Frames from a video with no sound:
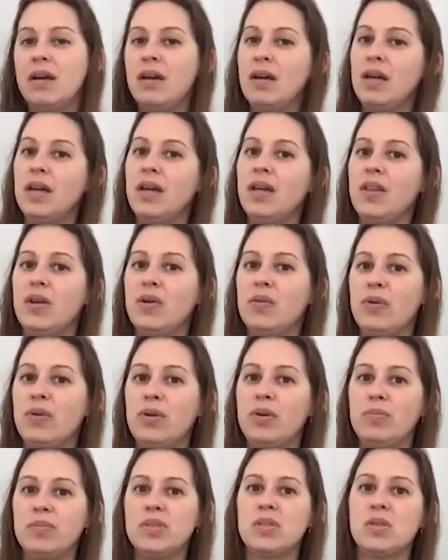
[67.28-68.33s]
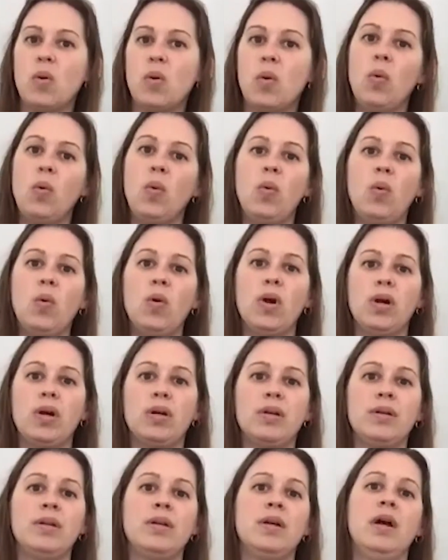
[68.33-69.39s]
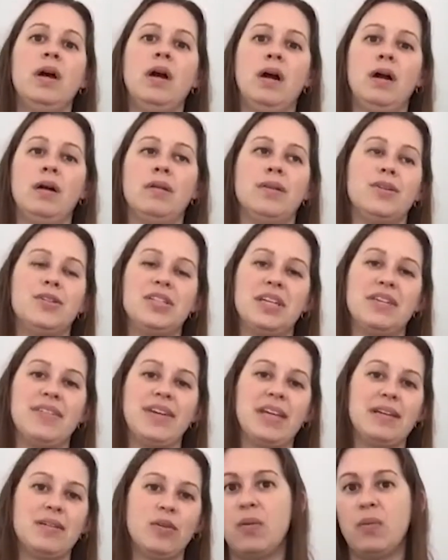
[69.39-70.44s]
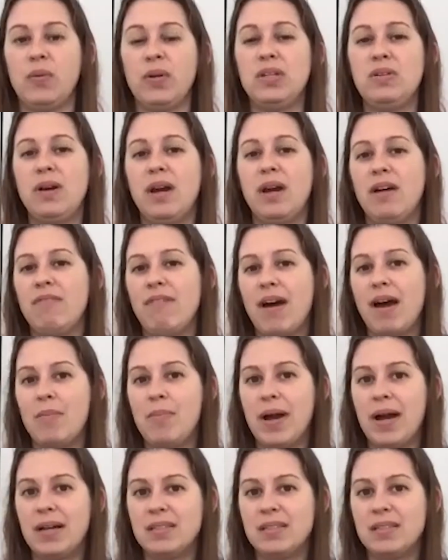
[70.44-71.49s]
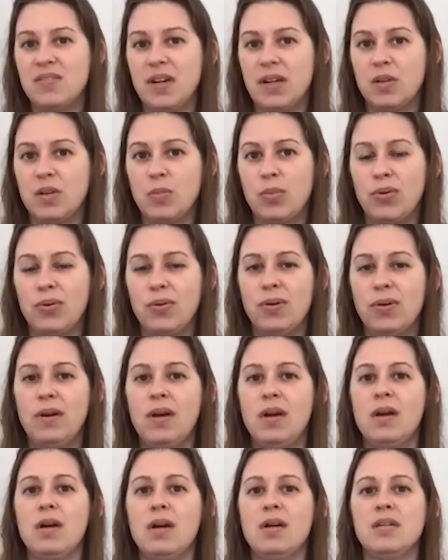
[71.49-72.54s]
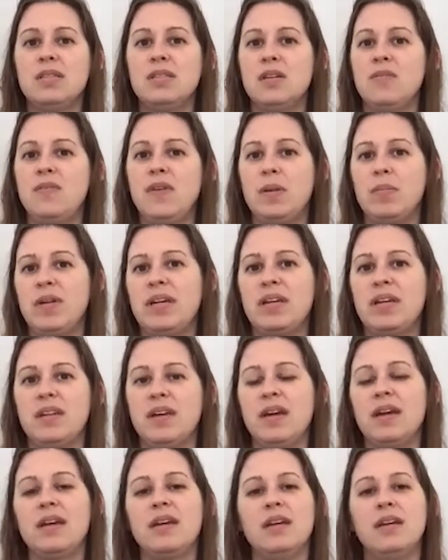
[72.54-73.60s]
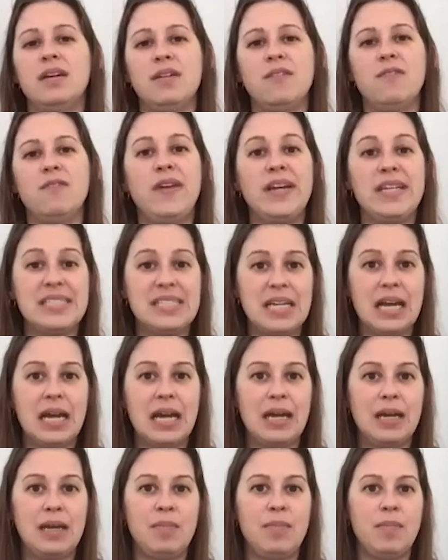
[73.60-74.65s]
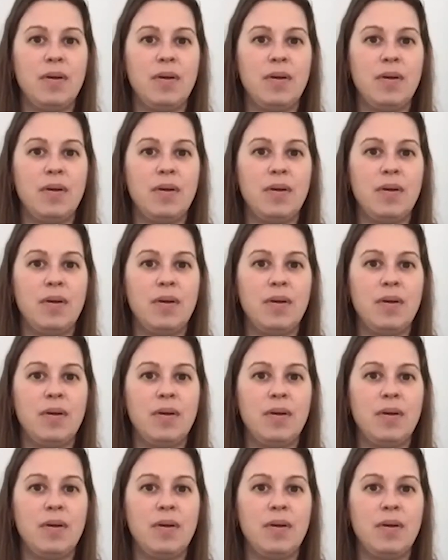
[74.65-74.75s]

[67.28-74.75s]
in their rooms, or their TV. We do have iPads available so family can like FaceTime.